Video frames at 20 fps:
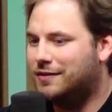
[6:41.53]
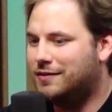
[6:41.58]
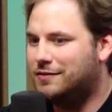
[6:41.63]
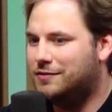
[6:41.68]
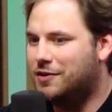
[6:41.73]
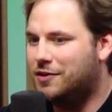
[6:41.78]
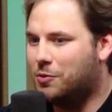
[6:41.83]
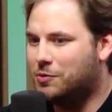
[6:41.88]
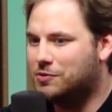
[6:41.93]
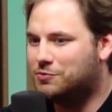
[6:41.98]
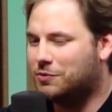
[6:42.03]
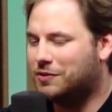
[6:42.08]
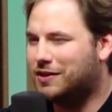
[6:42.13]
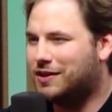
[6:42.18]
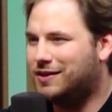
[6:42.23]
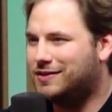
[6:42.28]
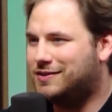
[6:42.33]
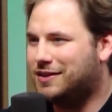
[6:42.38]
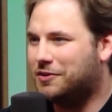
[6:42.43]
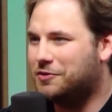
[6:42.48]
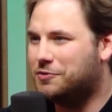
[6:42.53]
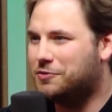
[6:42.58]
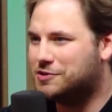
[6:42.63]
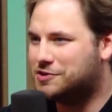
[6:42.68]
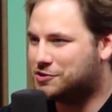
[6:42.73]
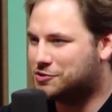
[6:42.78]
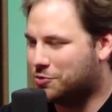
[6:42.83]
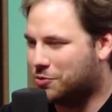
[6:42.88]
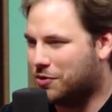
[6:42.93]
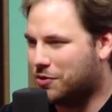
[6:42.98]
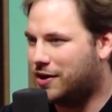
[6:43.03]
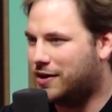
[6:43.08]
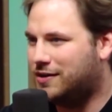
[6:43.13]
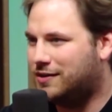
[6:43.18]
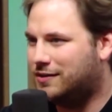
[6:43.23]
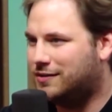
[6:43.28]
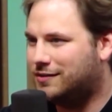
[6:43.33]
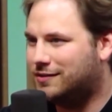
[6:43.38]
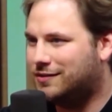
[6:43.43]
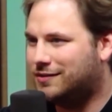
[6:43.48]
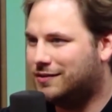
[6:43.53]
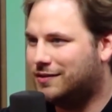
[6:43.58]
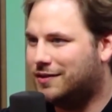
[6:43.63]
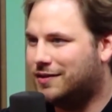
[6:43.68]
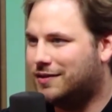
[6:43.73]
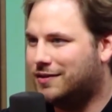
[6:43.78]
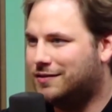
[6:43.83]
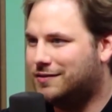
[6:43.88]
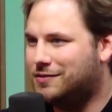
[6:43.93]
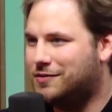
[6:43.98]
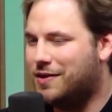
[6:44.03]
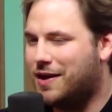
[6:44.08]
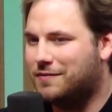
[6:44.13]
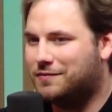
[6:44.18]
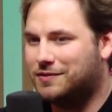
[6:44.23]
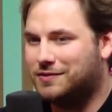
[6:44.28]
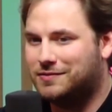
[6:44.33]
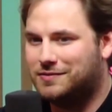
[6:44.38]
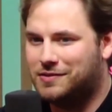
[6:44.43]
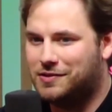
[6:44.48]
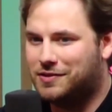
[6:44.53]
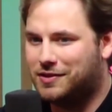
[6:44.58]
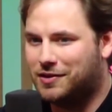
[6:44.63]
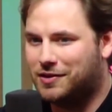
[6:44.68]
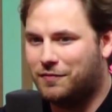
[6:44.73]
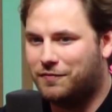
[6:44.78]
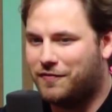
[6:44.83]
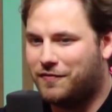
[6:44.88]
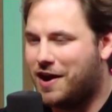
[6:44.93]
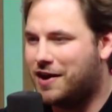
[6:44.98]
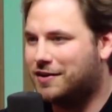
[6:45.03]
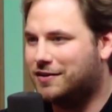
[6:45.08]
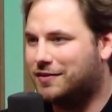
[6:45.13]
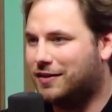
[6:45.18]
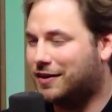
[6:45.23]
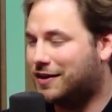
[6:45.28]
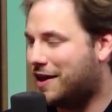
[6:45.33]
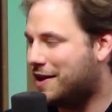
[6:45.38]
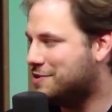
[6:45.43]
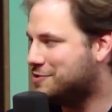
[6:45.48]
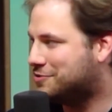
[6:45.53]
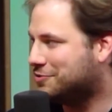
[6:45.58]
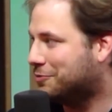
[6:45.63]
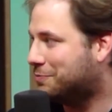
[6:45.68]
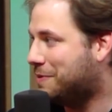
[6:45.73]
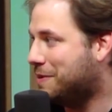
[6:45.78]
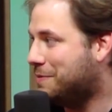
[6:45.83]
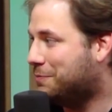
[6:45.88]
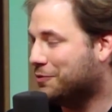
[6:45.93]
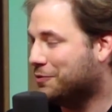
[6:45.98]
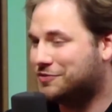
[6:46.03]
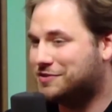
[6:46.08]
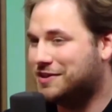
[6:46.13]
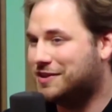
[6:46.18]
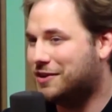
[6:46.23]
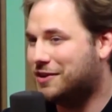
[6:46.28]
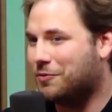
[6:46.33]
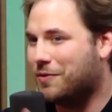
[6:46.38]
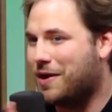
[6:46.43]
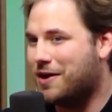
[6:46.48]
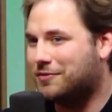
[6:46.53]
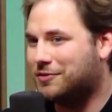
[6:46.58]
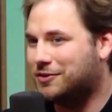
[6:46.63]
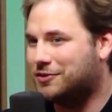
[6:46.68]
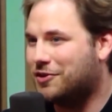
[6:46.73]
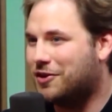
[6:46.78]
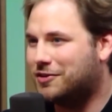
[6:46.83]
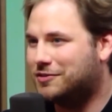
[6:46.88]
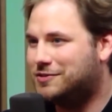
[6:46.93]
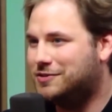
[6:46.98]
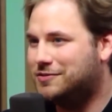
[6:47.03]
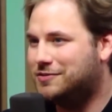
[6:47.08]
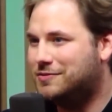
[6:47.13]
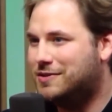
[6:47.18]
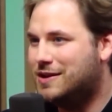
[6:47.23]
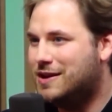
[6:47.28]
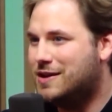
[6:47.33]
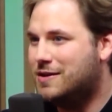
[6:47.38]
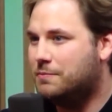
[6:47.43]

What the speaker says: No one's really going to tell you a story. You can go find occasional people sitting around to talk to you,